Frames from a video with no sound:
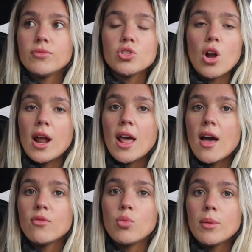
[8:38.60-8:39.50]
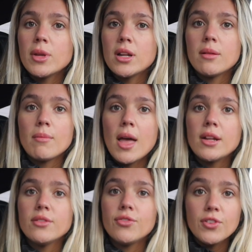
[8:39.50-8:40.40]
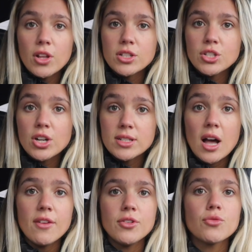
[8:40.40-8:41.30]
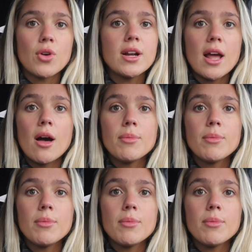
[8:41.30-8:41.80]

try to have women and men feel as good as I feel right now,